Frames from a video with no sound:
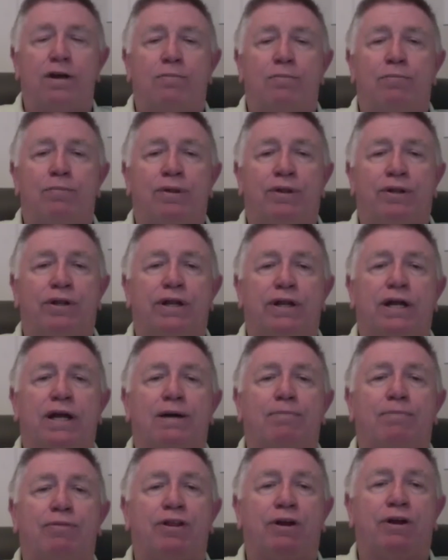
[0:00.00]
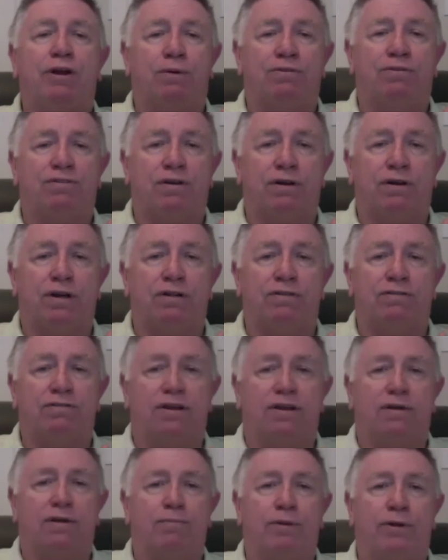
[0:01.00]
building up their
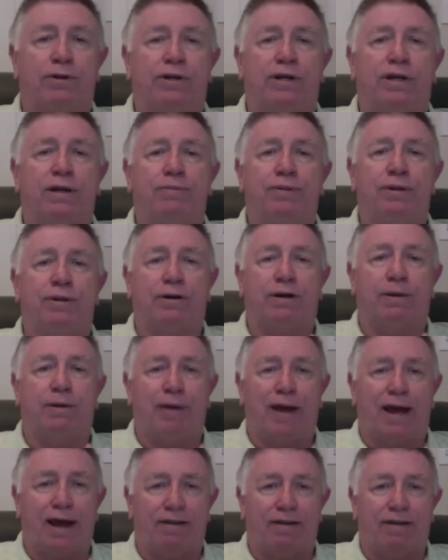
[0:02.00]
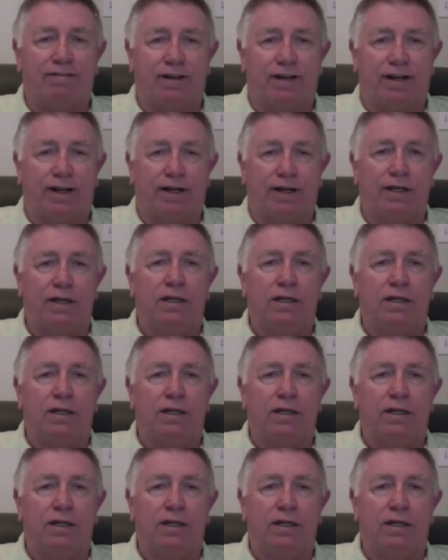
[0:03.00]
resiliency, building up their capacity,